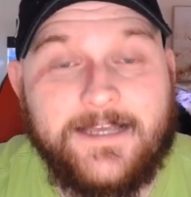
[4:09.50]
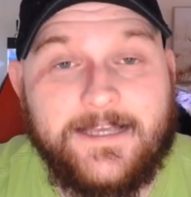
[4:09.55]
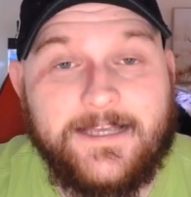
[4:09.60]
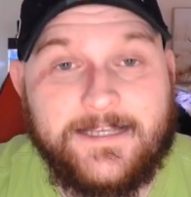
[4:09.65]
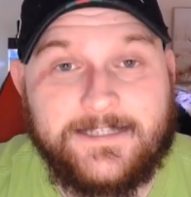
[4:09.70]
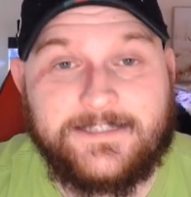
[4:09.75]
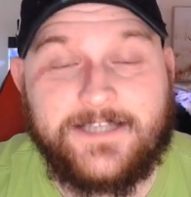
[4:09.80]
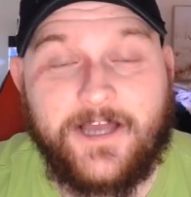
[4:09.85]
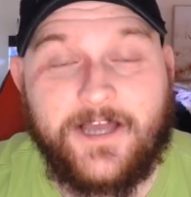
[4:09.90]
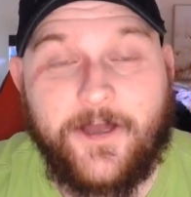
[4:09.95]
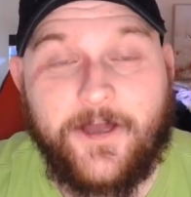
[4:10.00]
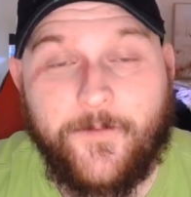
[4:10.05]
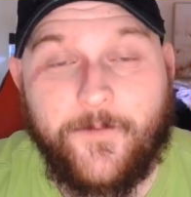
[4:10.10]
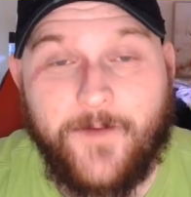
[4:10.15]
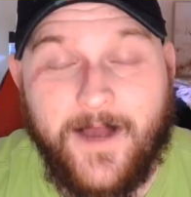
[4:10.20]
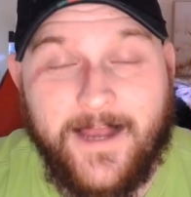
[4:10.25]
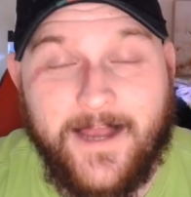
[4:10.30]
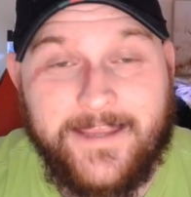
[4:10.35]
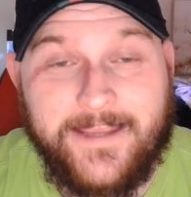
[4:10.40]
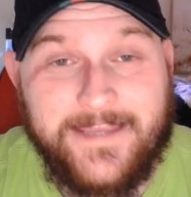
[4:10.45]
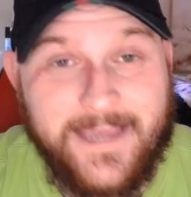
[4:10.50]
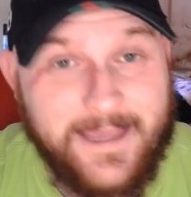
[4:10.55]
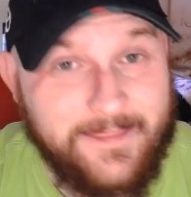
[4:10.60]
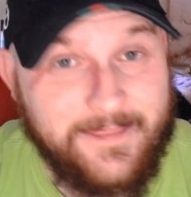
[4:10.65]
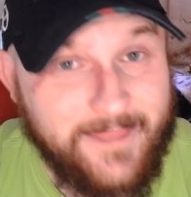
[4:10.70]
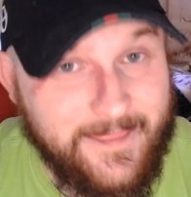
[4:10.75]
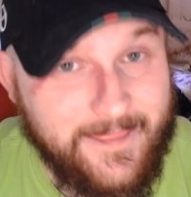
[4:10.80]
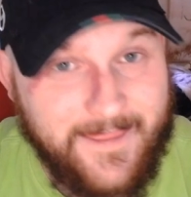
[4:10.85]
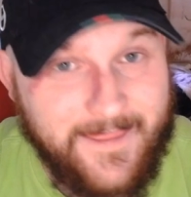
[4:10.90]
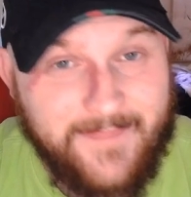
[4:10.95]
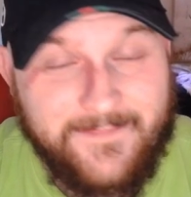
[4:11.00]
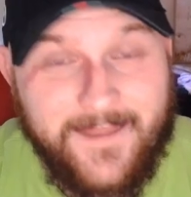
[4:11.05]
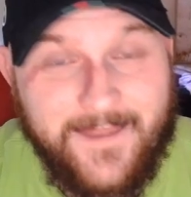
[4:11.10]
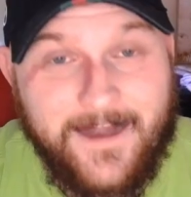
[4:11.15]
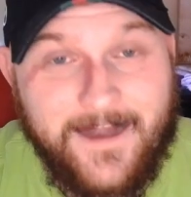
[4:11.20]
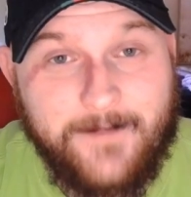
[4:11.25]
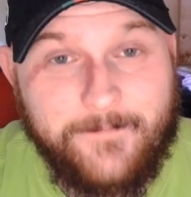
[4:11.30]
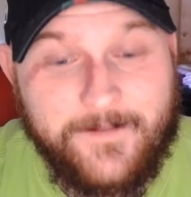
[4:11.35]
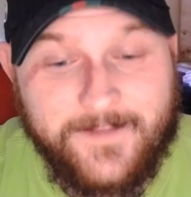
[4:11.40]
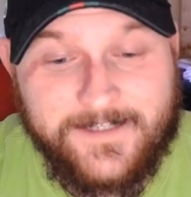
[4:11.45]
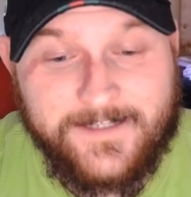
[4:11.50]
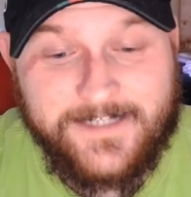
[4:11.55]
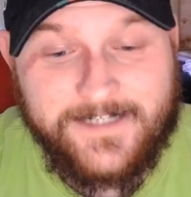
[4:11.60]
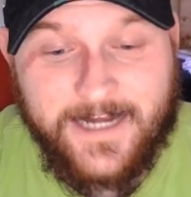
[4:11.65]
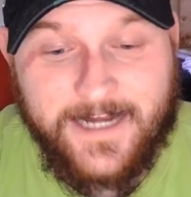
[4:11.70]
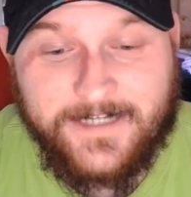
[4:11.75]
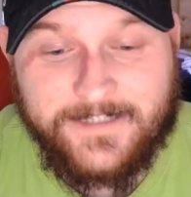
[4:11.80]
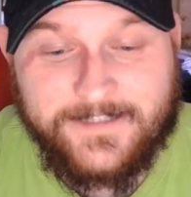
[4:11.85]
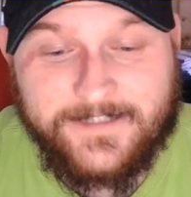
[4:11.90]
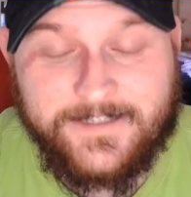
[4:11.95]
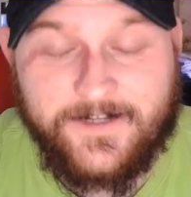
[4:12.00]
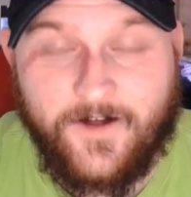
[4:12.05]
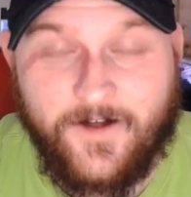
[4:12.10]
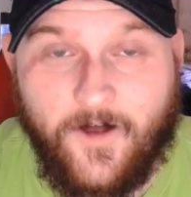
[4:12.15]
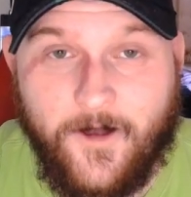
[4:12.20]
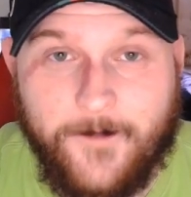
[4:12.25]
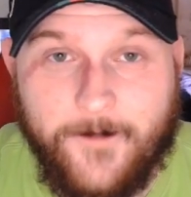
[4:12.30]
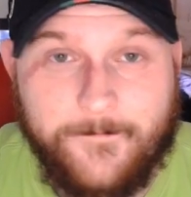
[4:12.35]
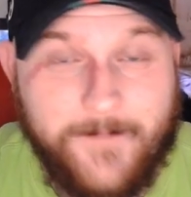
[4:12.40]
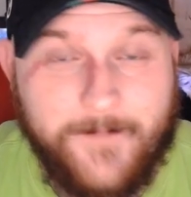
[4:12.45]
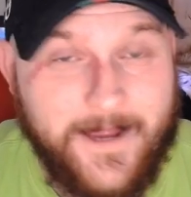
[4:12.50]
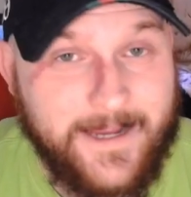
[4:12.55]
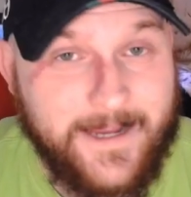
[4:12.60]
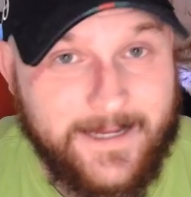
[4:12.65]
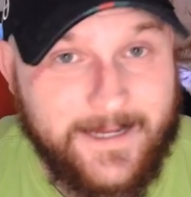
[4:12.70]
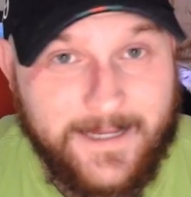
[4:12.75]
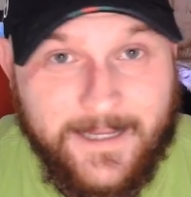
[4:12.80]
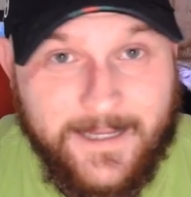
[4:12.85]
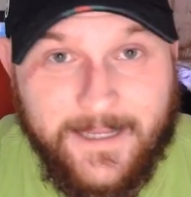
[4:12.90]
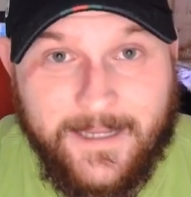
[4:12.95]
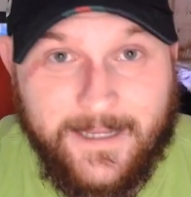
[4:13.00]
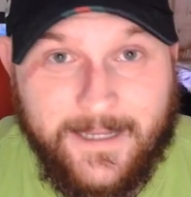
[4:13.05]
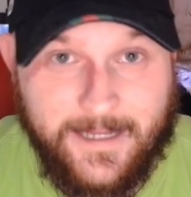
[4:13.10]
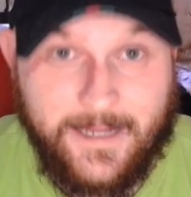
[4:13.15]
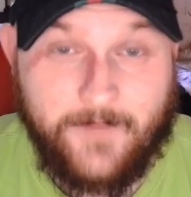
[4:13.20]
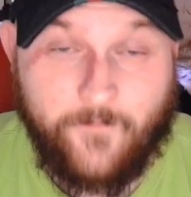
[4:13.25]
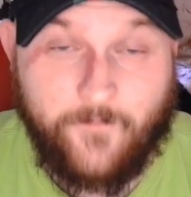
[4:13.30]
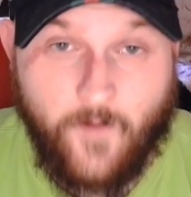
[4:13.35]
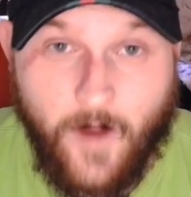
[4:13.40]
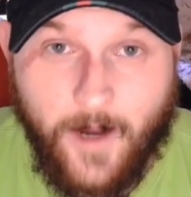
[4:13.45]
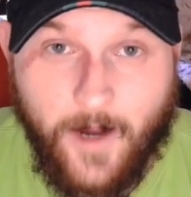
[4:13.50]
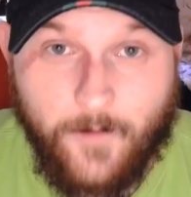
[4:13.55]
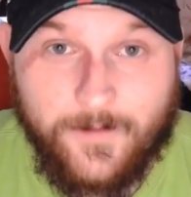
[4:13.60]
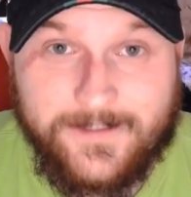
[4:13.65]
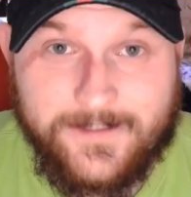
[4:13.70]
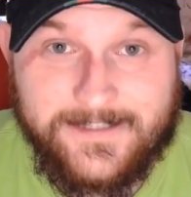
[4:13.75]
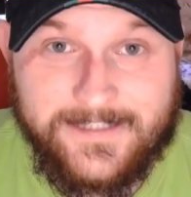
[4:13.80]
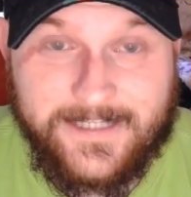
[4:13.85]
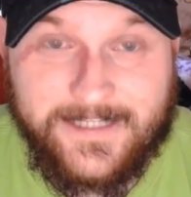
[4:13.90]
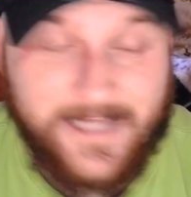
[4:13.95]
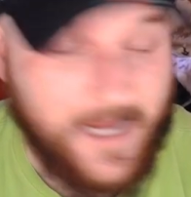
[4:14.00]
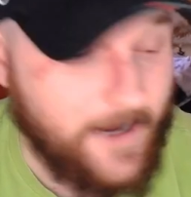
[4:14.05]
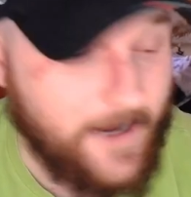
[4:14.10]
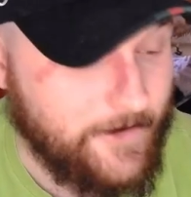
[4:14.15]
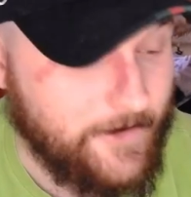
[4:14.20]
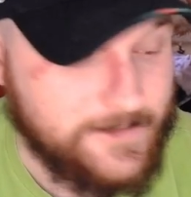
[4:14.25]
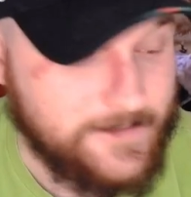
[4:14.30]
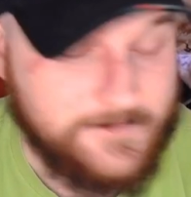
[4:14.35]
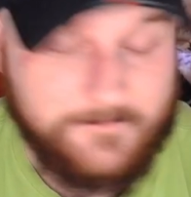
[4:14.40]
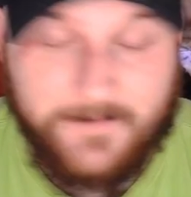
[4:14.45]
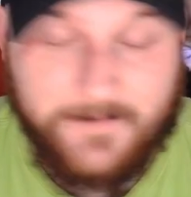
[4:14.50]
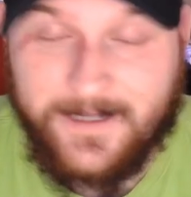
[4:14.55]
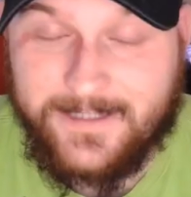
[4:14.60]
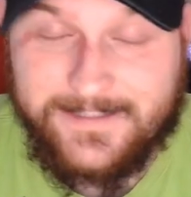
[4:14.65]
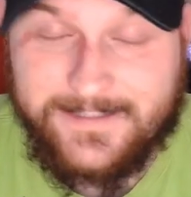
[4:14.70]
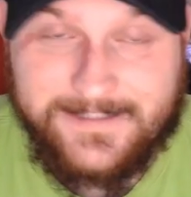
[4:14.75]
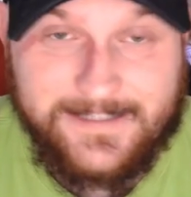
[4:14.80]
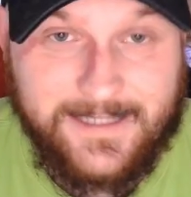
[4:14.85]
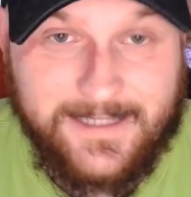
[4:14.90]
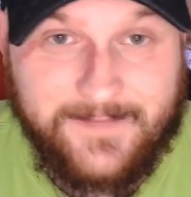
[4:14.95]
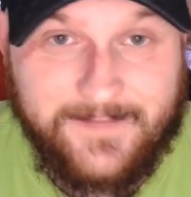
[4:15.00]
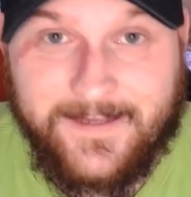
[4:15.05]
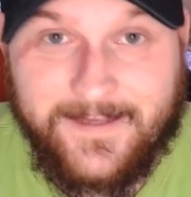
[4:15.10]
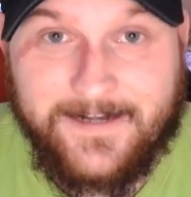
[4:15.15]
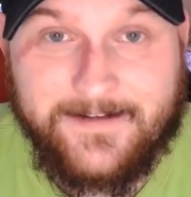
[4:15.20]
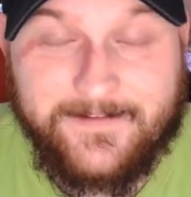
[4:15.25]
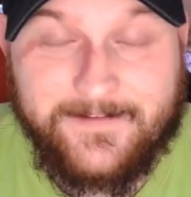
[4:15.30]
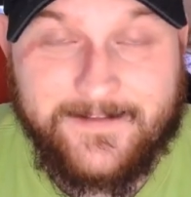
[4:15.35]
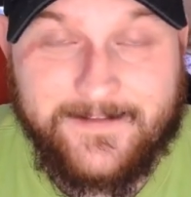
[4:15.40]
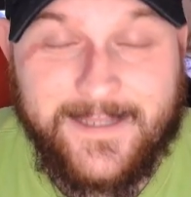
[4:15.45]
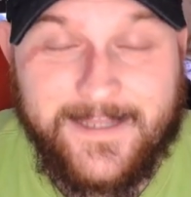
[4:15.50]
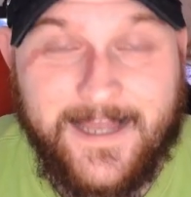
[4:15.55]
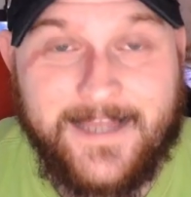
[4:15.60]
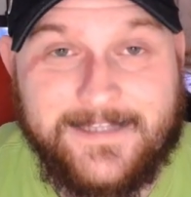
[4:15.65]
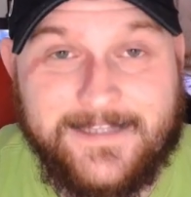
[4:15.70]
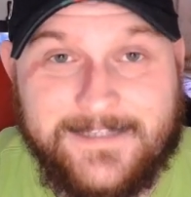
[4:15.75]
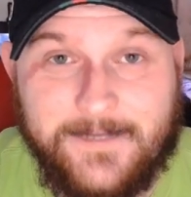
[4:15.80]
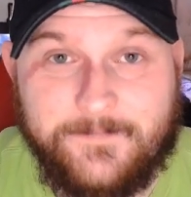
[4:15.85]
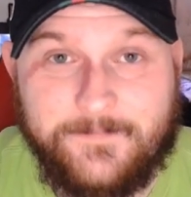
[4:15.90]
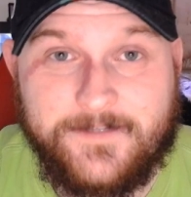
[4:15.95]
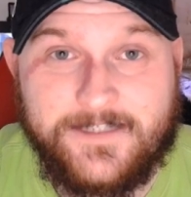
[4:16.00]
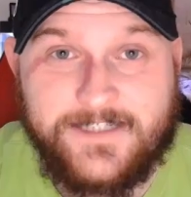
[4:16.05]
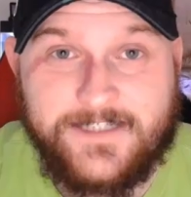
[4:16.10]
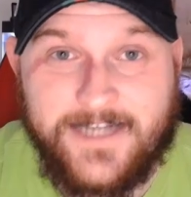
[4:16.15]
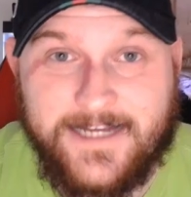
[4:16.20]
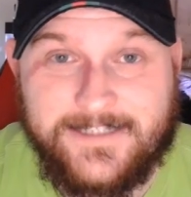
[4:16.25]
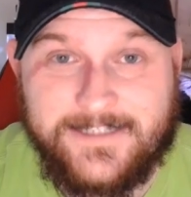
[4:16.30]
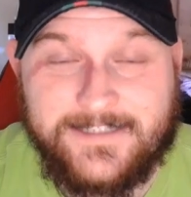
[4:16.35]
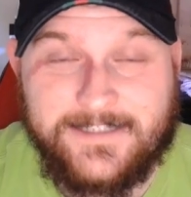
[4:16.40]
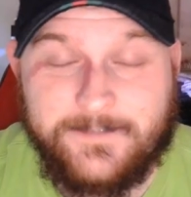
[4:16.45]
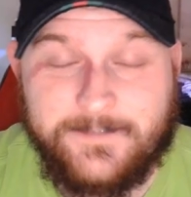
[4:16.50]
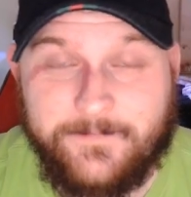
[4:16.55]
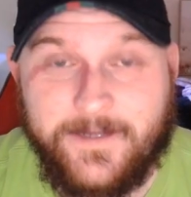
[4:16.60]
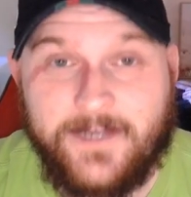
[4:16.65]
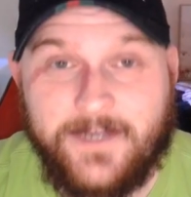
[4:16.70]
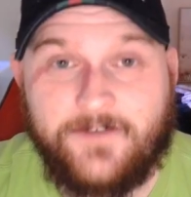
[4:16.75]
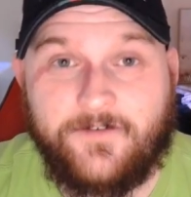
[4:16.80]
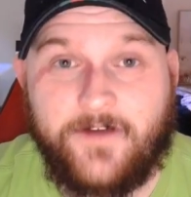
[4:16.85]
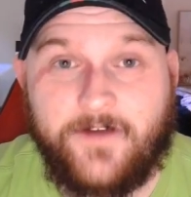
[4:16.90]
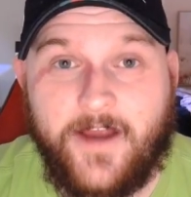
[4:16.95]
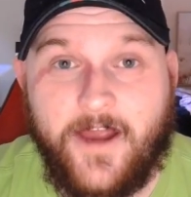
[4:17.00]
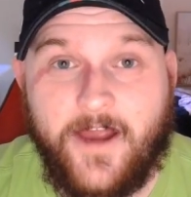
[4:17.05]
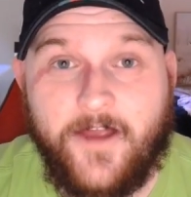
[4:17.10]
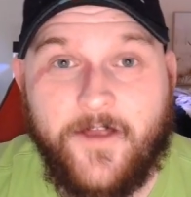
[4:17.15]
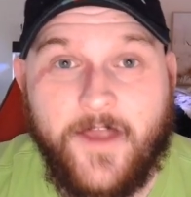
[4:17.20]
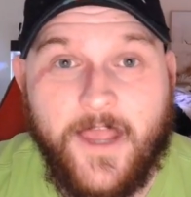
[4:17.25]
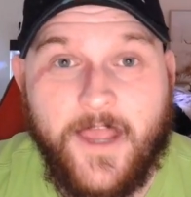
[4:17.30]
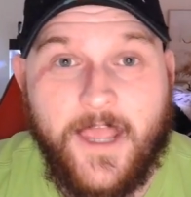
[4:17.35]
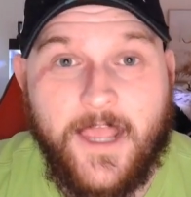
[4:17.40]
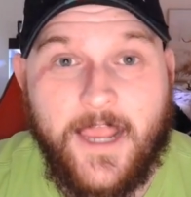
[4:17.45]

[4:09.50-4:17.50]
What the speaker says: So, that'd be the changes that I'd make if I was the coach. But at the end of the day, it's up to Jason Demetrio.